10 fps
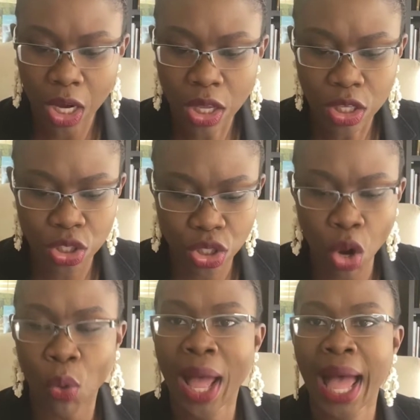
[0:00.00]

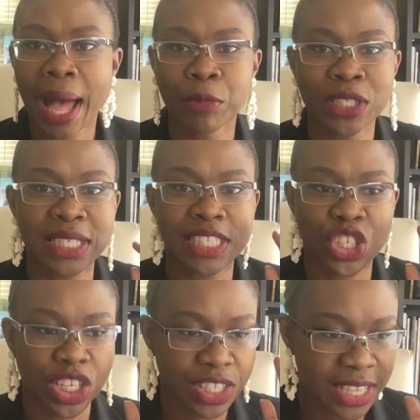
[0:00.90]
So I'm going to
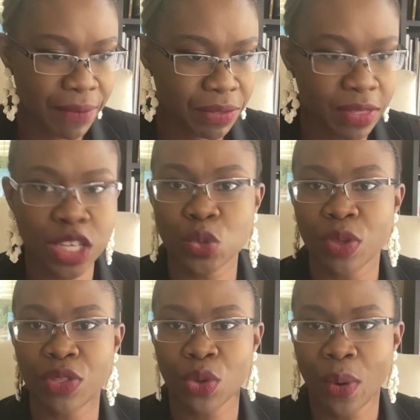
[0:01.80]
share 7 things
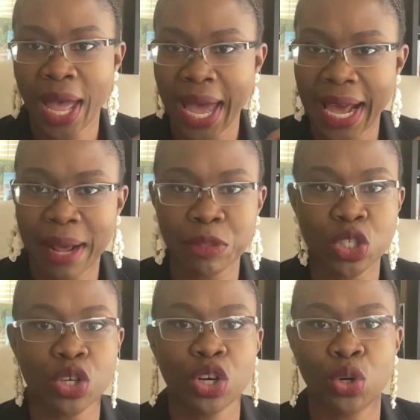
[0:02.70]
with you, and I'm
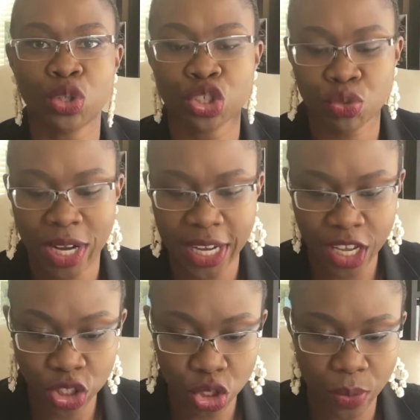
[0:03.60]
just going to go straight
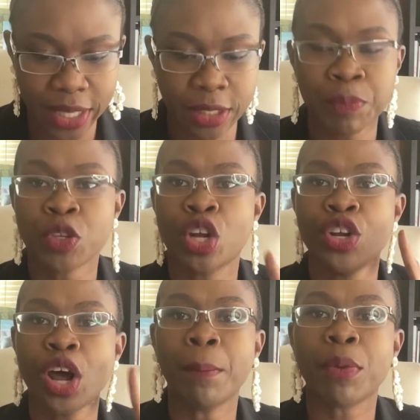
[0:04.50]
into it.
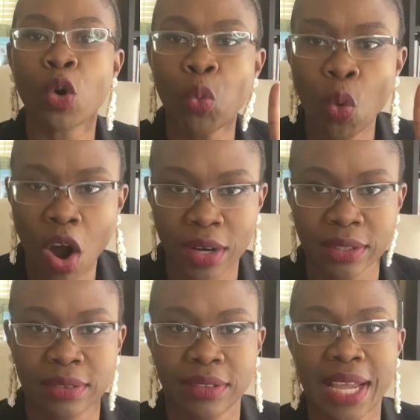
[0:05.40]
Number 1,
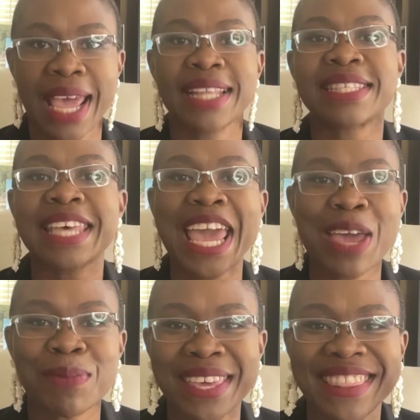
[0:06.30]

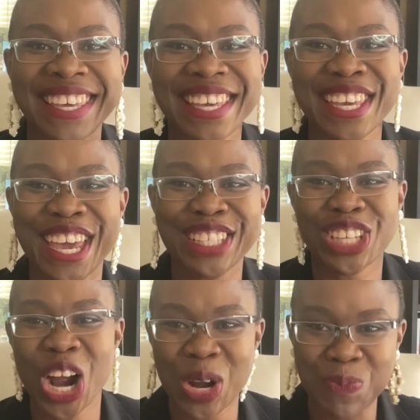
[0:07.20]
taming the
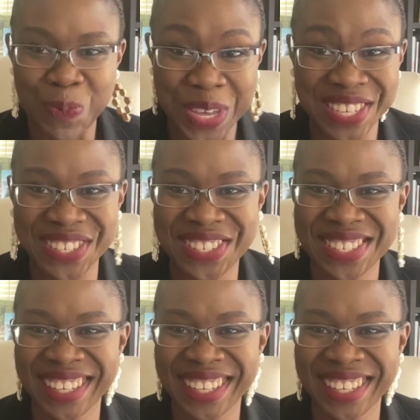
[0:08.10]
EHR beast.